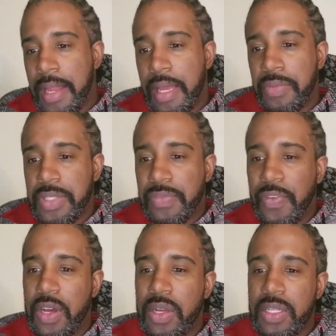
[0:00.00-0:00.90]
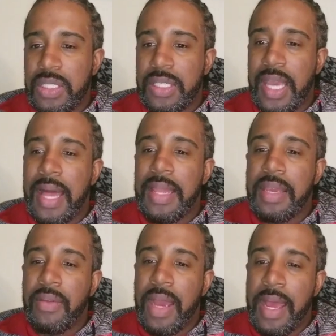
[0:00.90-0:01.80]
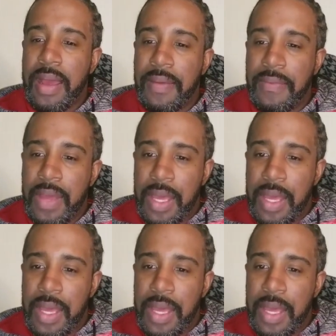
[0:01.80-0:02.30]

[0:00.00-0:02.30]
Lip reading: it was Falls, Calligraph